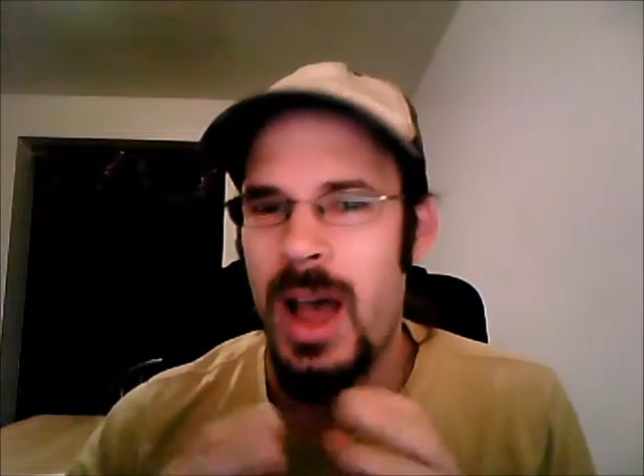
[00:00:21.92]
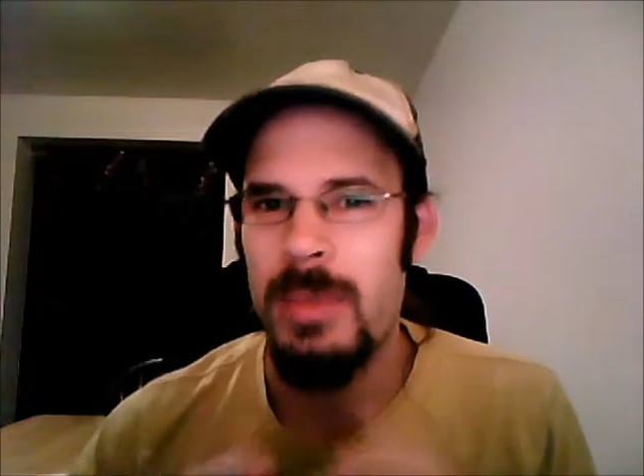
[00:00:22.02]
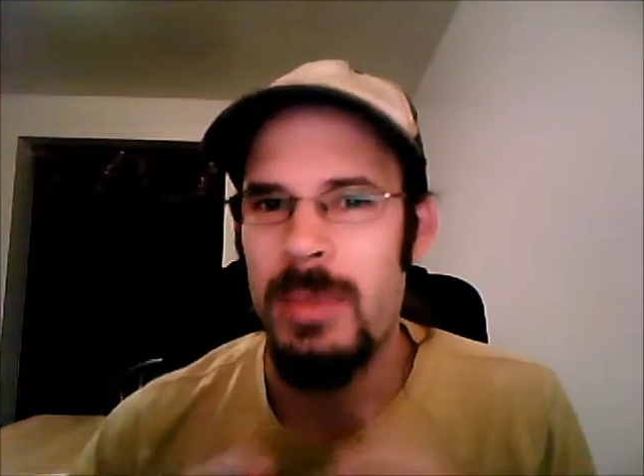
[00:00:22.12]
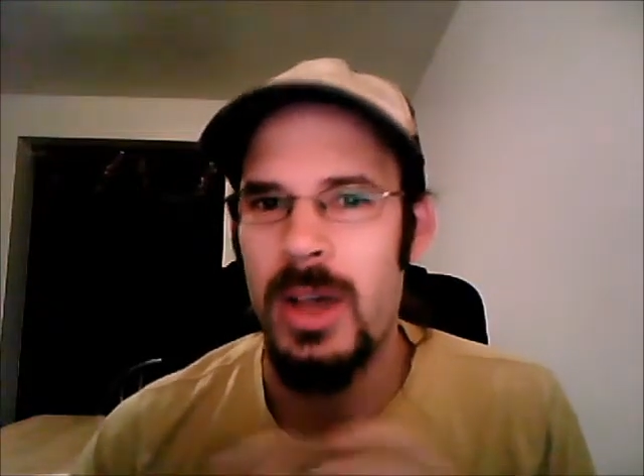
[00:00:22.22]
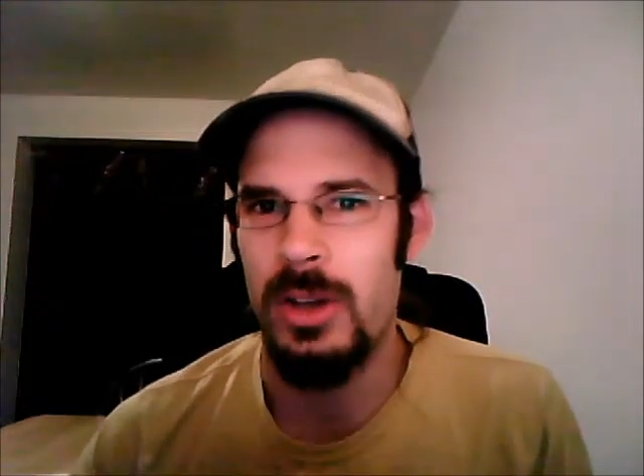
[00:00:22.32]

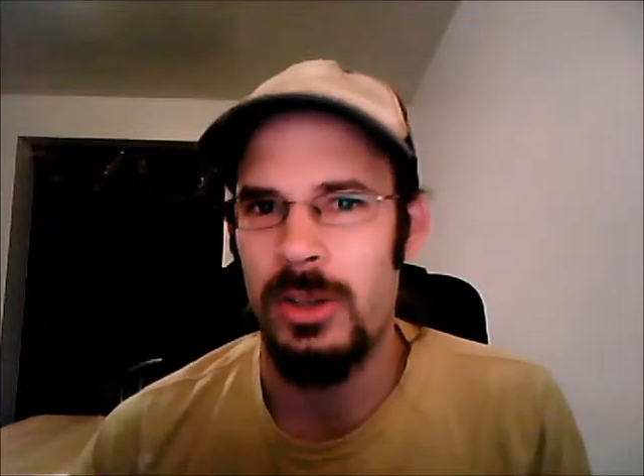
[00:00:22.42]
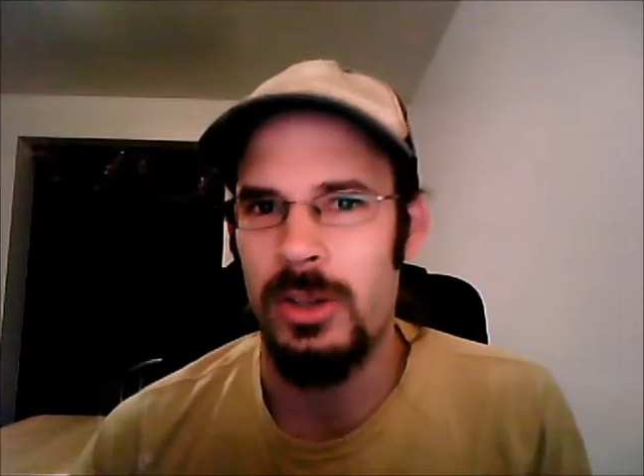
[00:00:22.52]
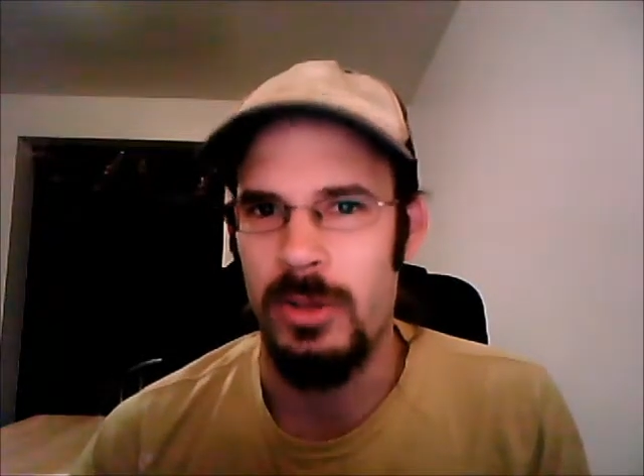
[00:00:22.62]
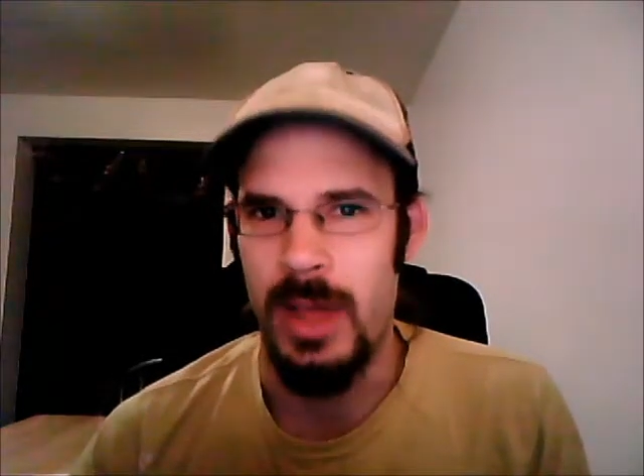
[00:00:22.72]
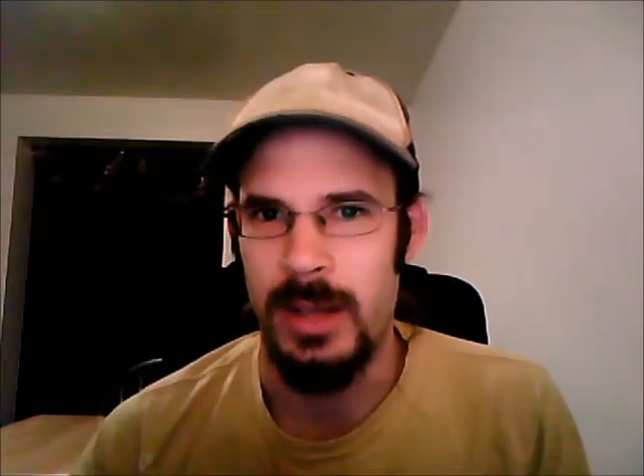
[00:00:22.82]
I'm not going to
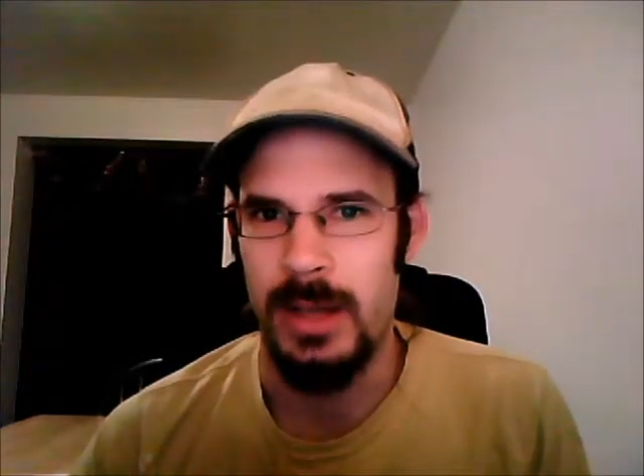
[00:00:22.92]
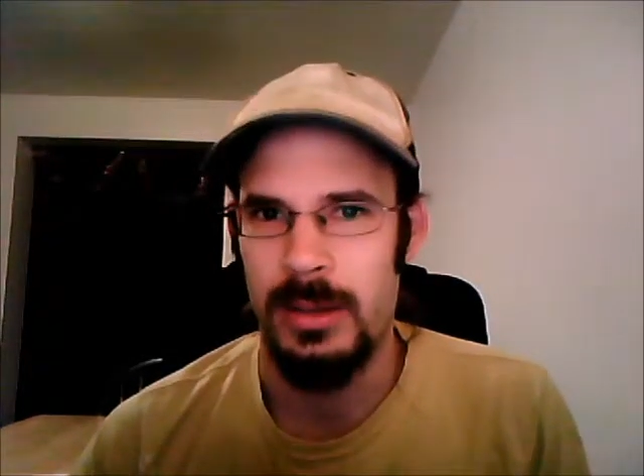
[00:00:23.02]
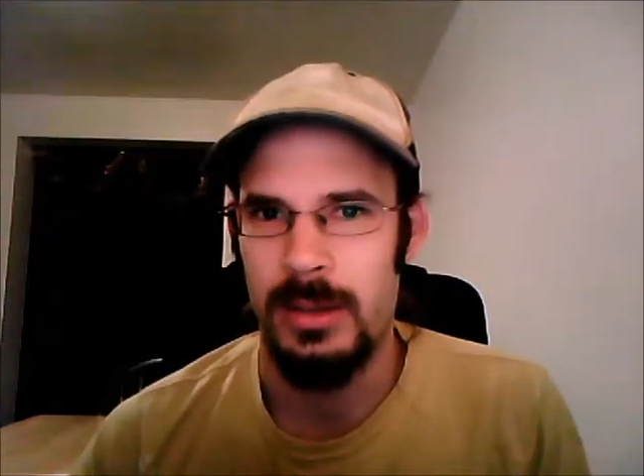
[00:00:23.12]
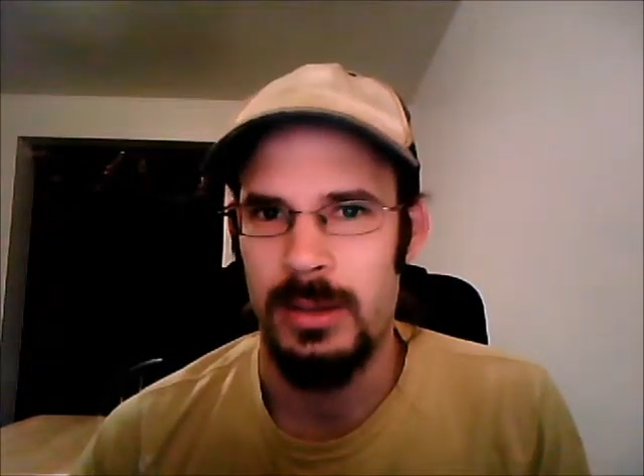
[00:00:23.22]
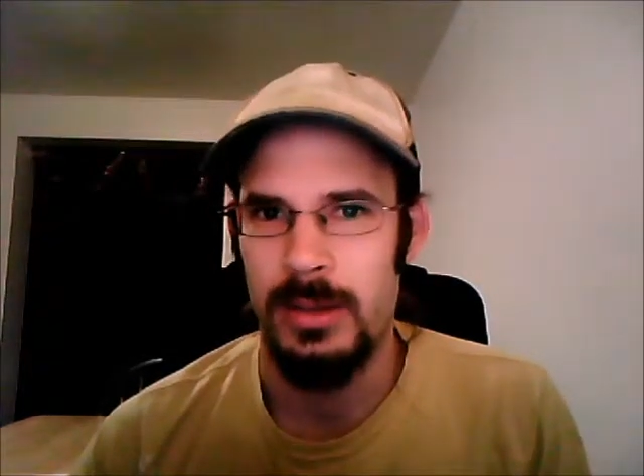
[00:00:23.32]
do that.
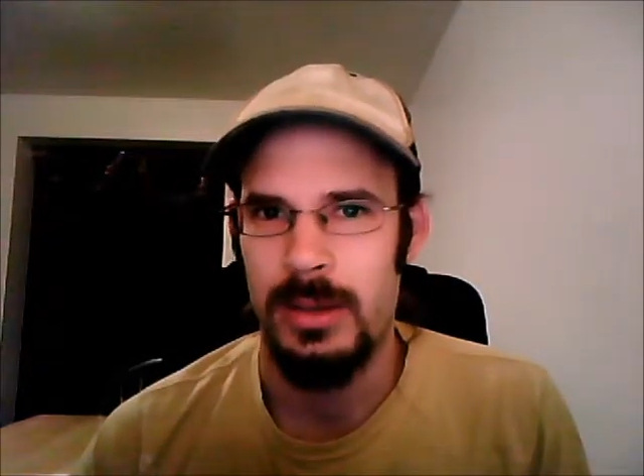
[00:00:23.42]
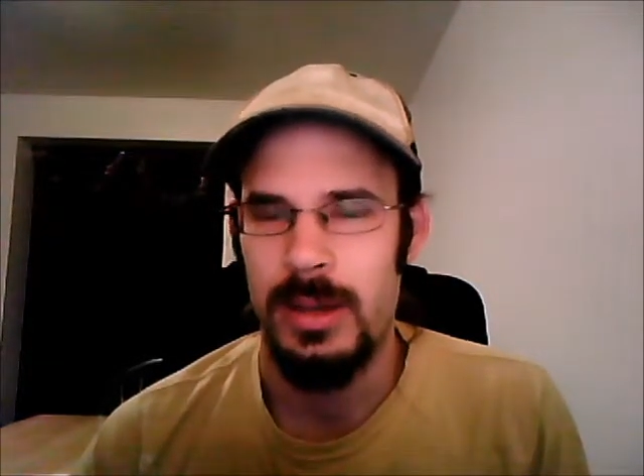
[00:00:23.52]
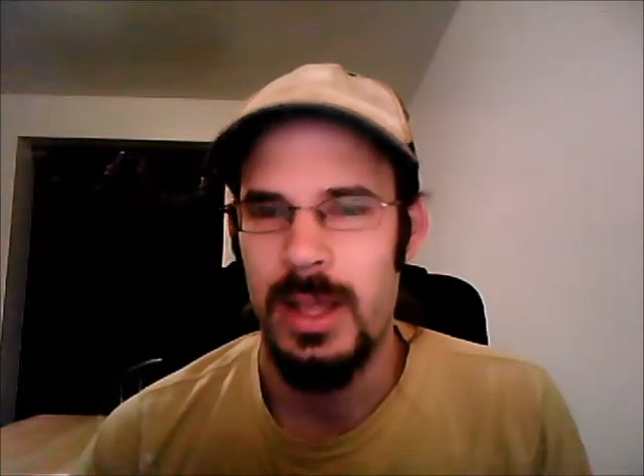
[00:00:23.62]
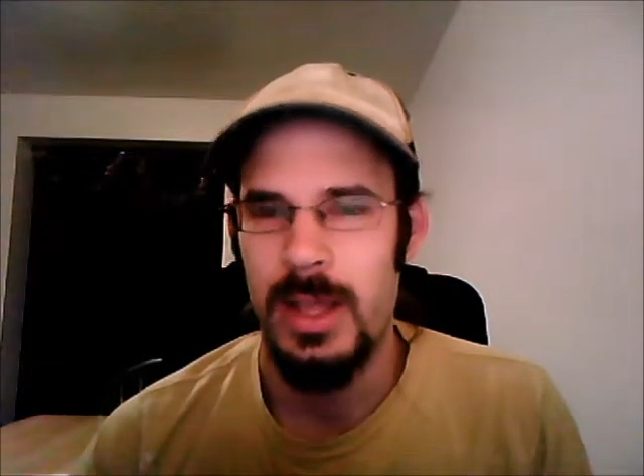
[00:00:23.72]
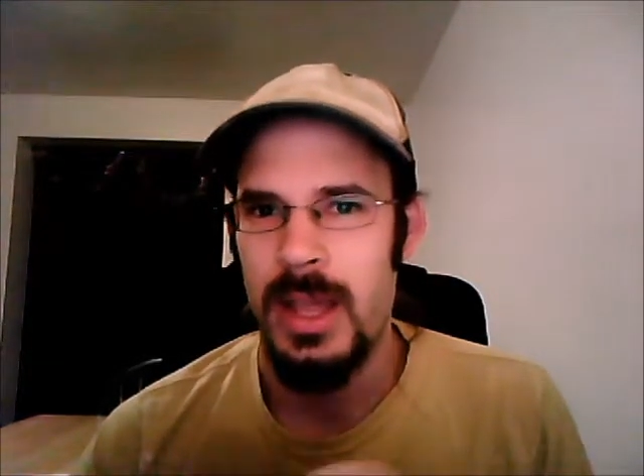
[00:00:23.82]

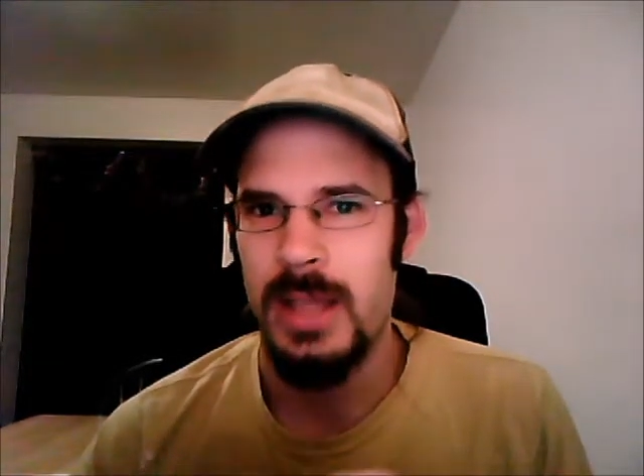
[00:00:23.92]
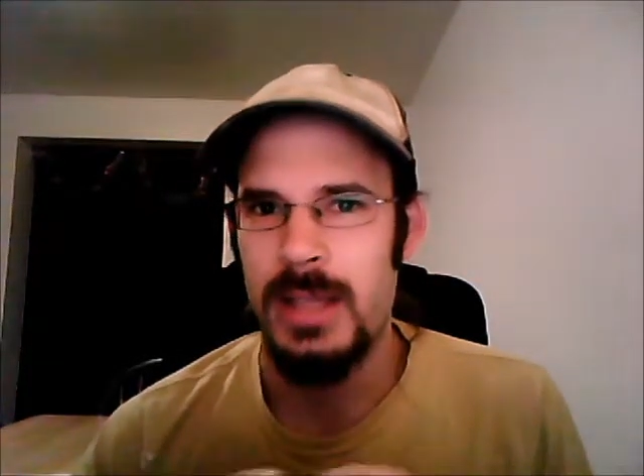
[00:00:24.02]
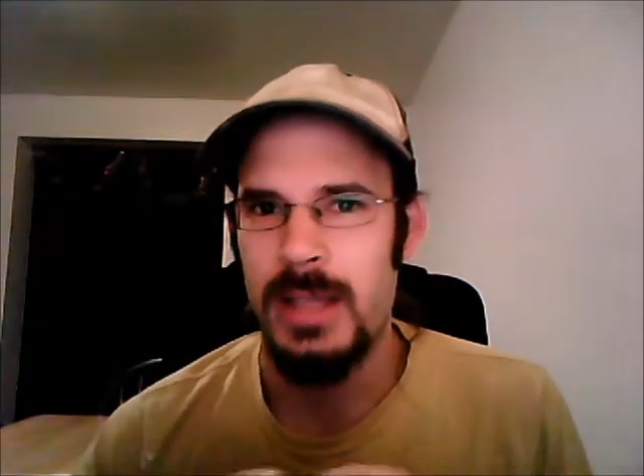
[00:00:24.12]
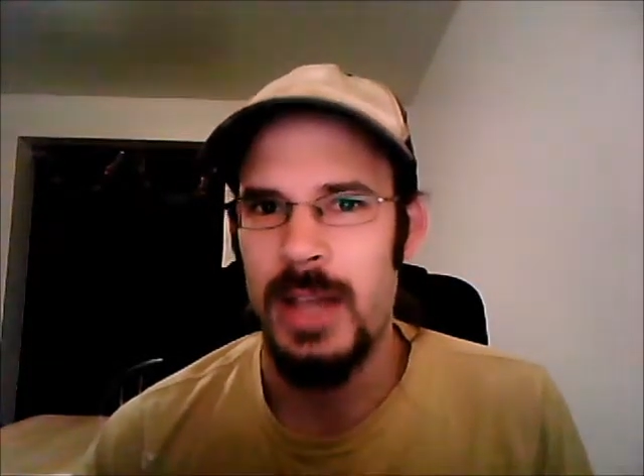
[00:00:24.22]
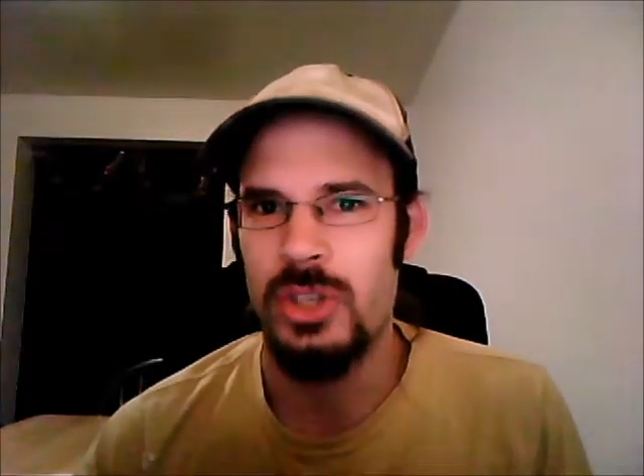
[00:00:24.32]

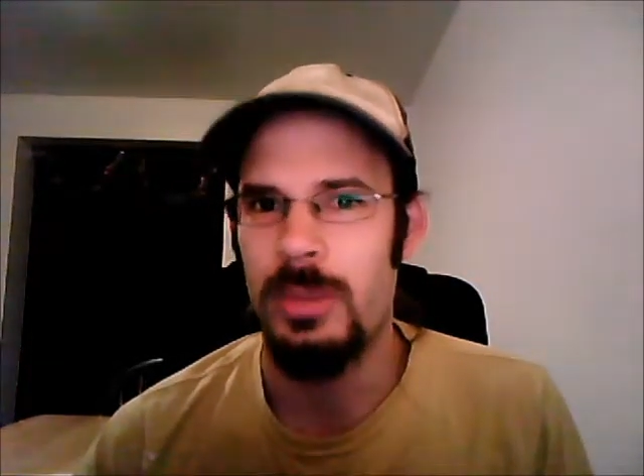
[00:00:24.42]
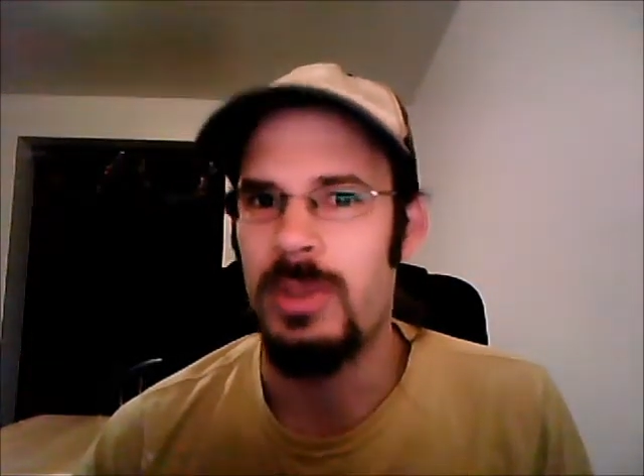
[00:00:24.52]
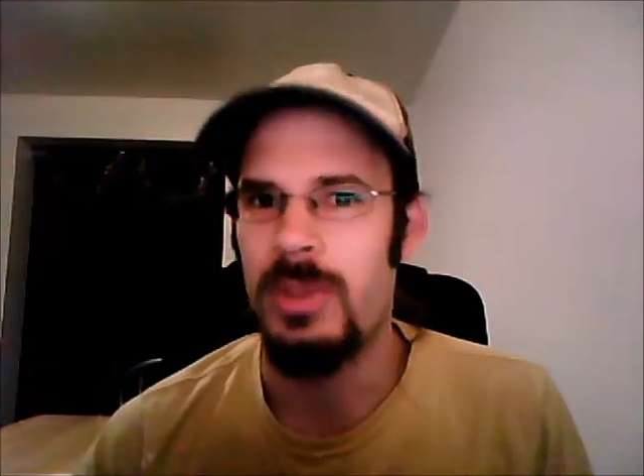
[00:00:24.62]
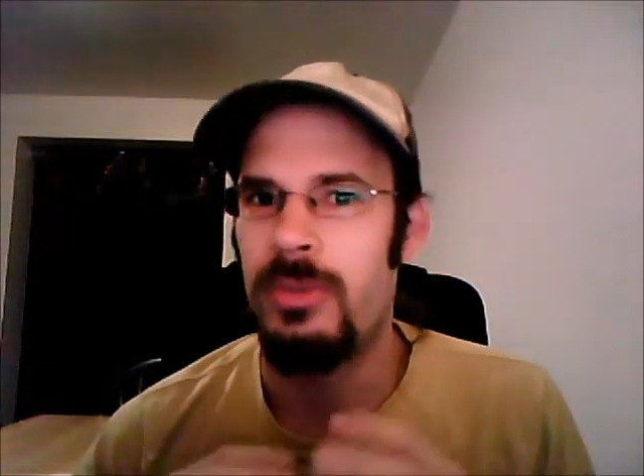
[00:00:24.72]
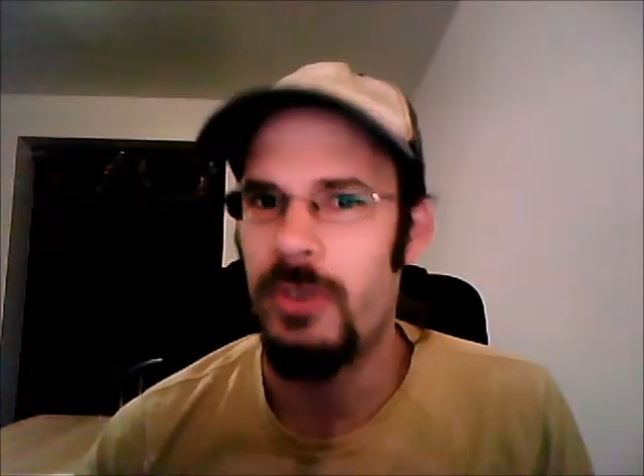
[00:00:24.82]
It's actually going to be the